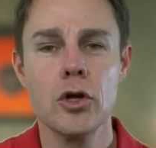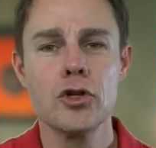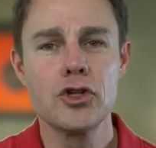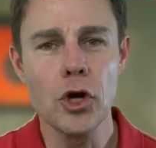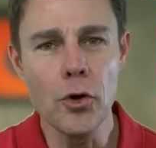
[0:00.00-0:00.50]

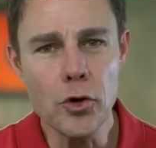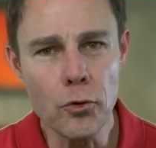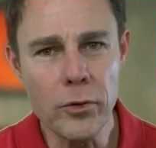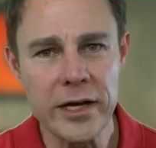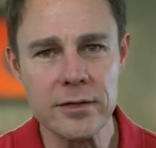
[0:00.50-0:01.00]
Show your
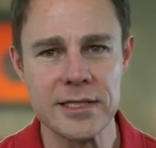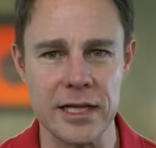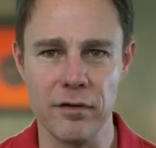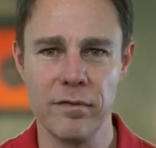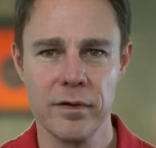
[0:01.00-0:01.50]
real
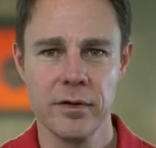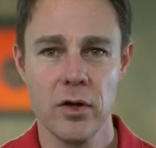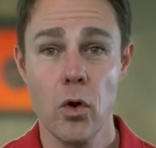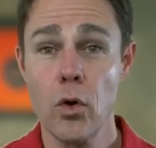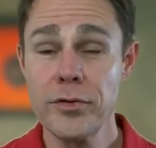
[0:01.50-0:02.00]
self.
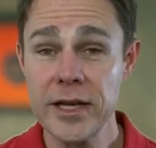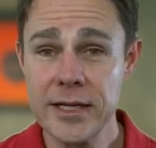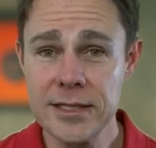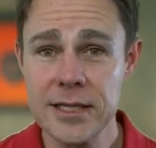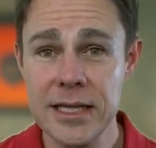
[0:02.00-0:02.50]

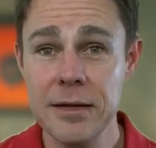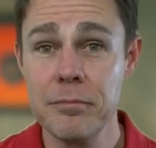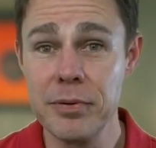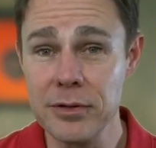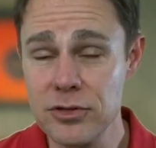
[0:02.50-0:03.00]
Authenticity
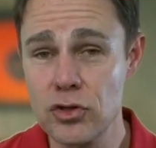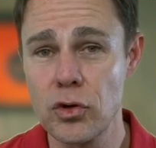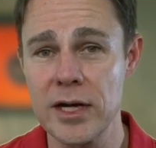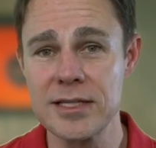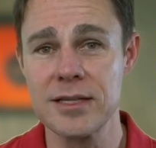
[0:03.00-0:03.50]
builds
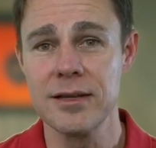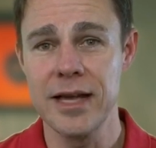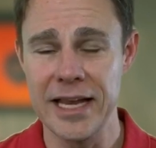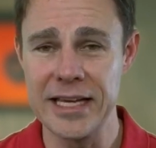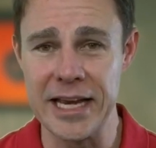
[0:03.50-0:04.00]
trust
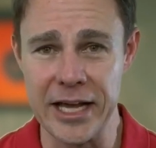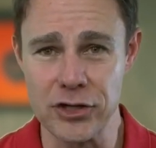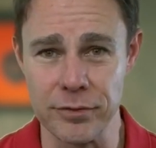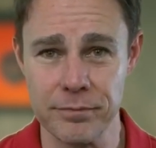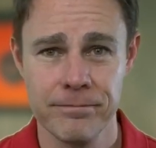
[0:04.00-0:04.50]
and
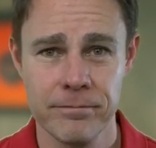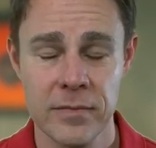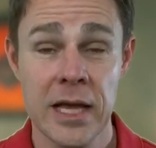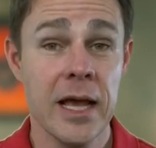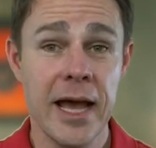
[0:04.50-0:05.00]
connection.
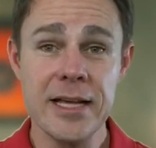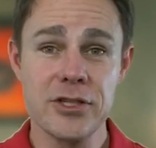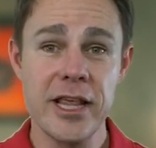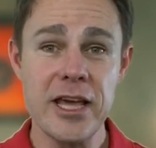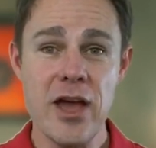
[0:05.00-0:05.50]
Hey, so
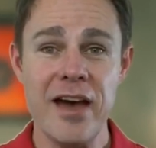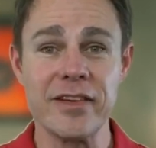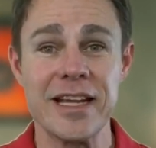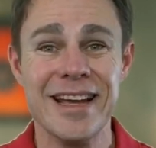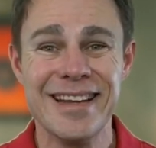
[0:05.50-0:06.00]
there you have
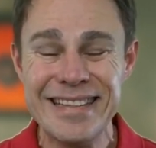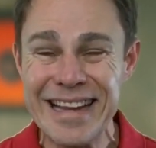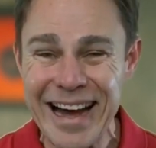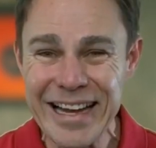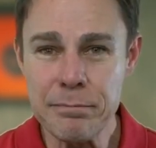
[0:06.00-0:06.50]
it.
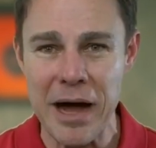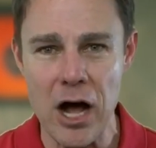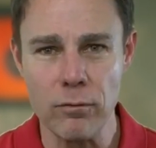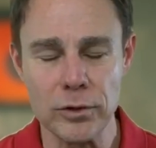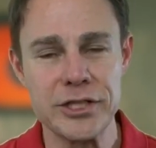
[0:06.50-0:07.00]
Nine
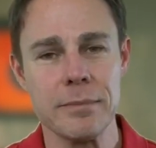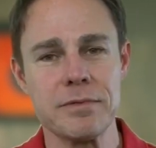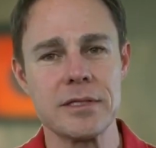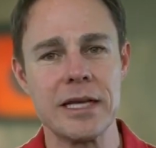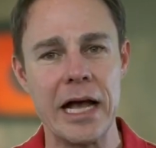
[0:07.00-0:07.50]
powerful tips
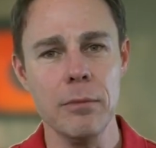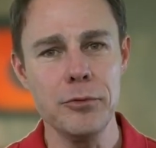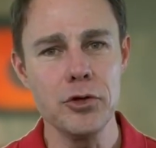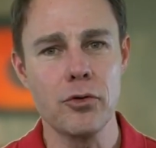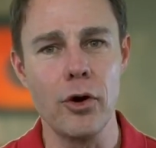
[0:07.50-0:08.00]
to help
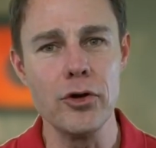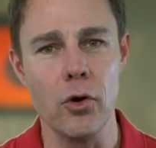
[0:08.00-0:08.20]
you grow your